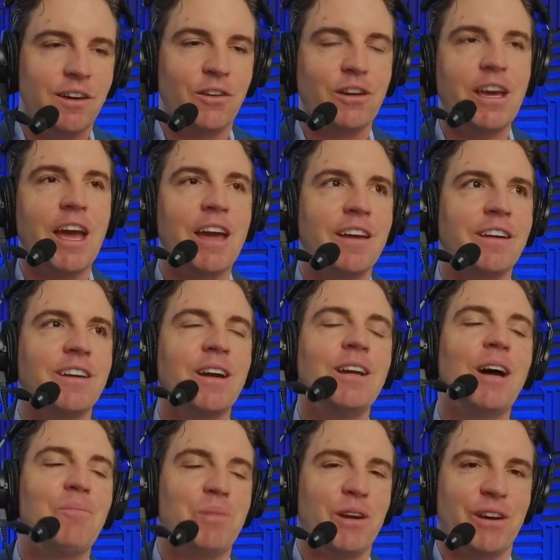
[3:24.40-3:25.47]
okay, get
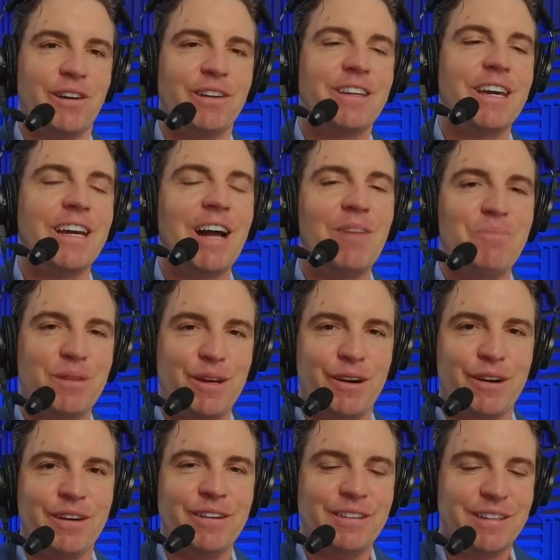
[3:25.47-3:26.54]
up here. Get up, get
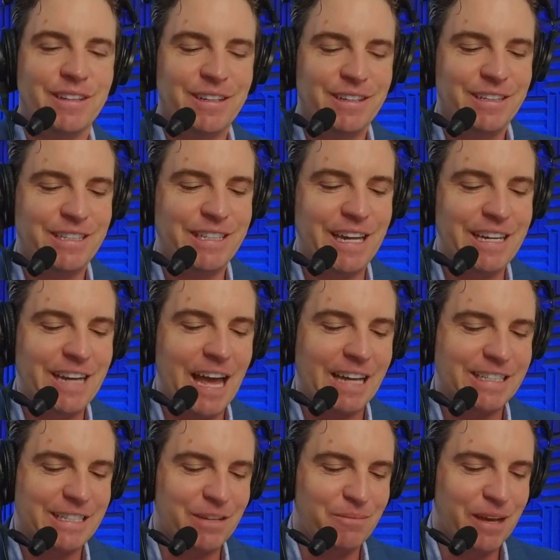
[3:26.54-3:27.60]
here. up here. Sit
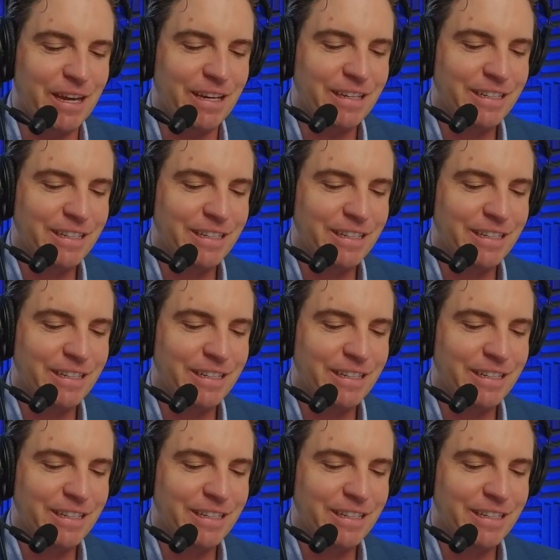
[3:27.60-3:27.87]
next to me.